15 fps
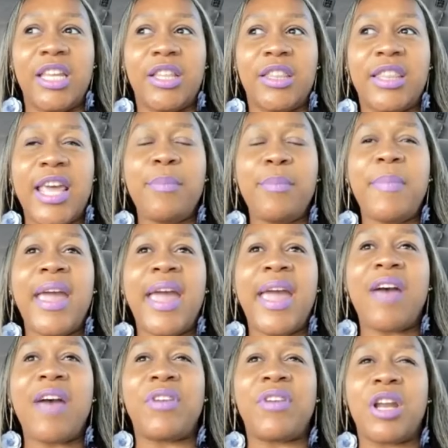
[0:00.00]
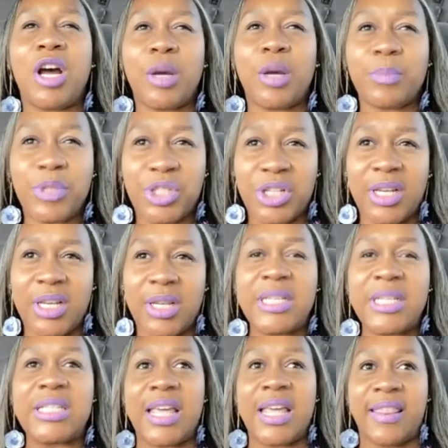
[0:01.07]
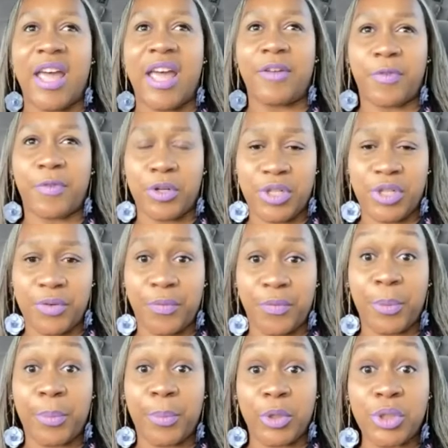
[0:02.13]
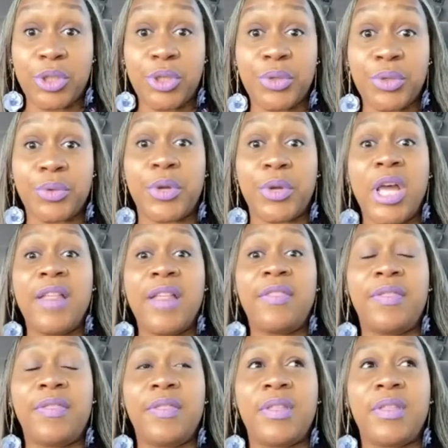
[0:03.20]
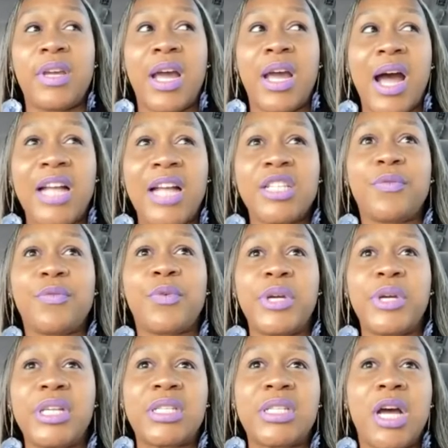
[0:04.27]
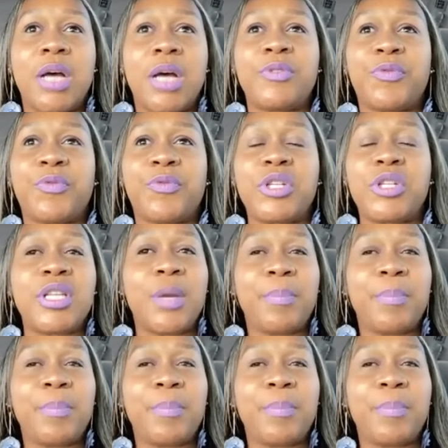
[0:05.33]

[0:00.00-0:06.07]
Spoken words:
they may have an umption, let me say that first and foremost too. God's voice comes for some